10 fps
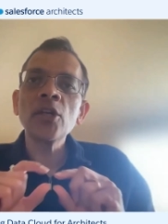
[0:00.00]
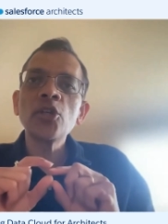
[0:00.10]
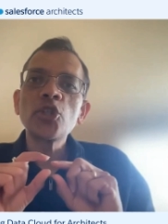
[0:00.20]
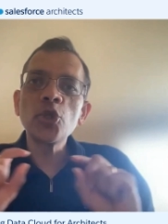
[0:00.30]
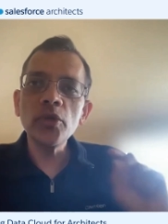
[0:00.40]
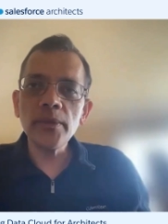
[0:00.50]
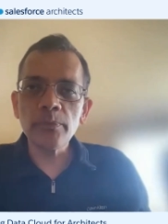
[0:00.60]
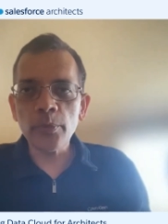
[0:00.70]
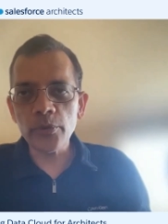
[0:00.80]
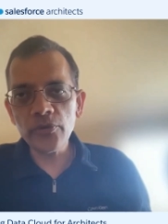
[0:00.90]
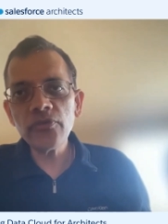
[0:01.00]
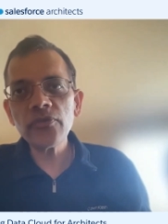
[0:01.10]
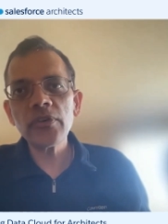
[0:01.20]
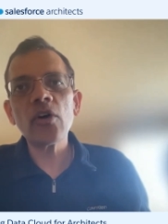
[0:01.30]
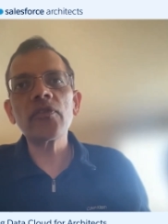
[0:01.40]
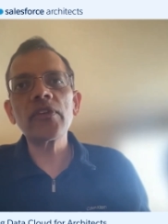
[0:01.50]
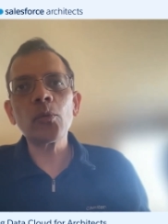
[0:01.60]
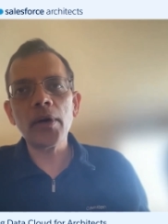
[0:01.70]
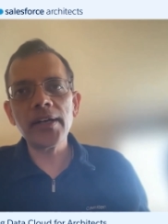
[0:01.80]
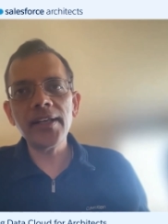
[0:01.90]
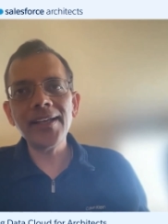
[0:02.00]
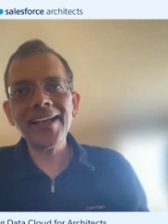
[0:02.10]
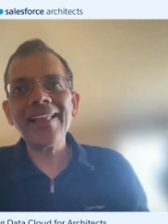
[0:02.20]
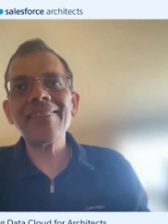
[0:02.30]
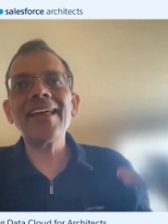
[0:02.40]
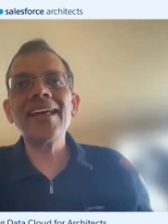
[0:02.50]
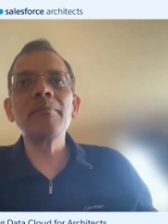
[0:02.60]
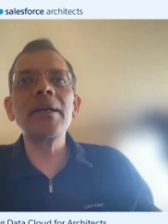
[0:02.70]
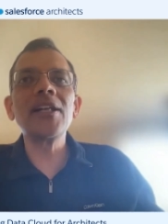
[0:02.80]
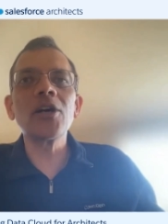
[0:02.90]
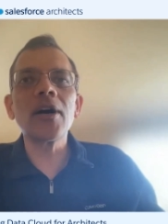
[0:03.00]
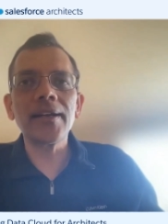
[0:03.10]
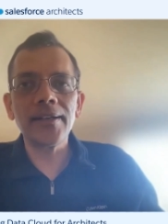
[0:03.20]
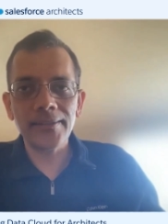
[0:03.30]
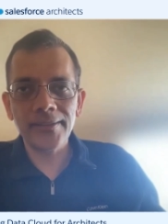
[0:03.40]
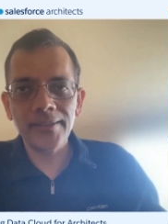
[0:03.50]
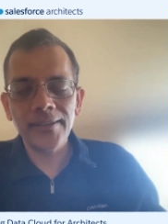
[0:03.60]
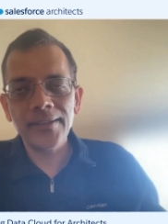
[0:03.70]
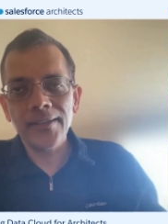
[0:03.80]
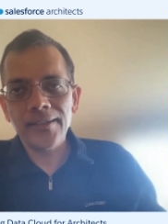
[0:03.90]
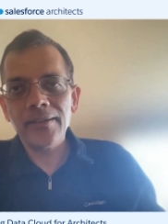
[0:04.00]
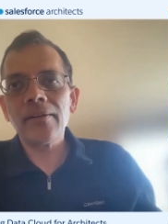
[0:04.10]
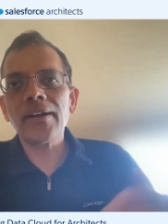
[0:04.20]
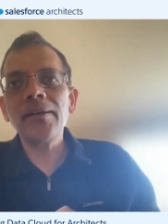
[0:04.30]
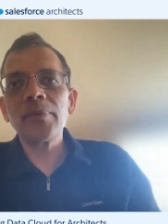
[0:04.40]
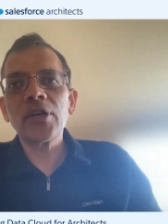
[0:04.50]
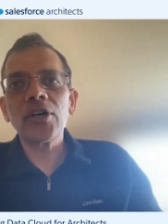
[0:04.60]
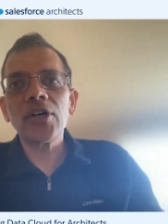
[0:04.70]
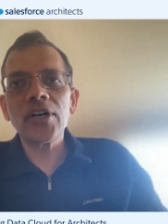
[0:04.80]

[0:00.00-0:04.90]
show the proof of it working and then building on it right because and